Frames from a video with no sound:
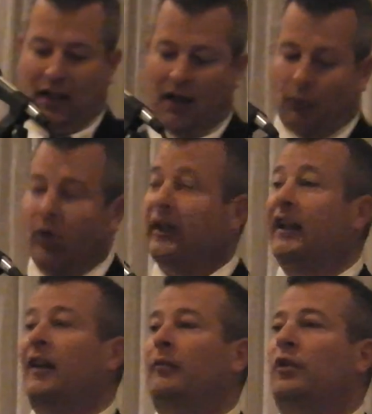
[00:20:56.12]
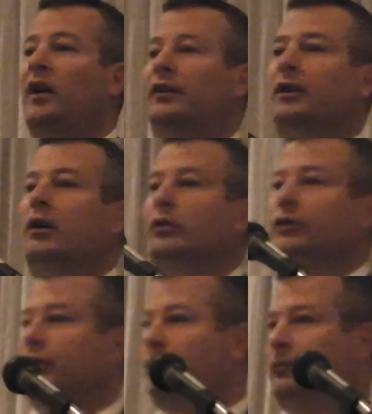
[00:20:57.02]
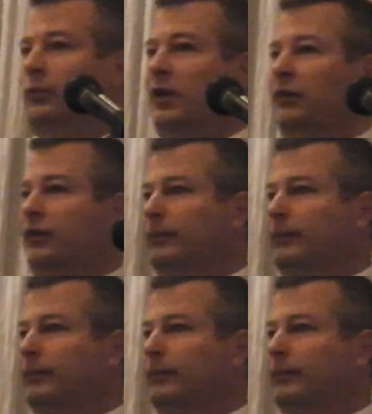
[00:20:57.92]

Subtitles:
and one that I'm proud to coach. Runs.